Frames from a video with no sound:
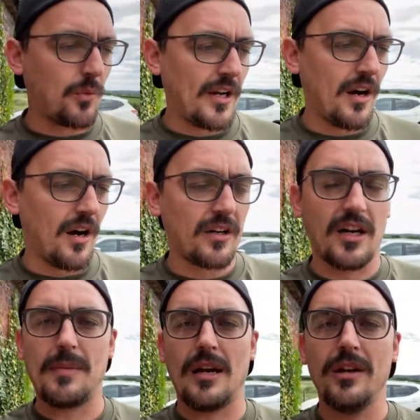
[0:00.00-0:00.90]
we are
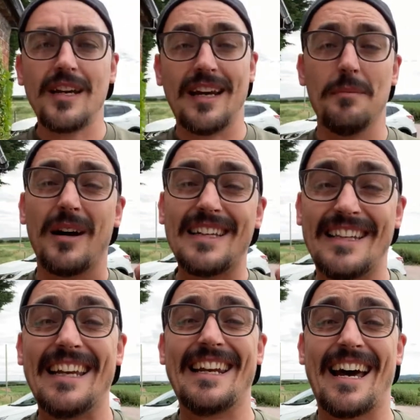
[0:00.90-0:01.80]
going to be looking at my
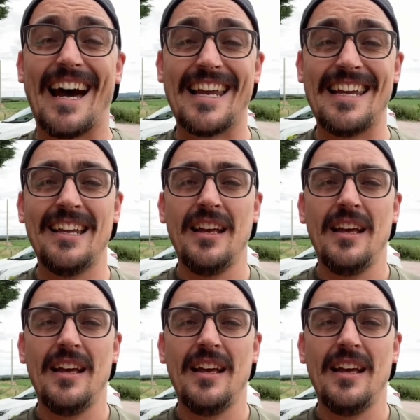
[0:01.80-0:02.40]
DNA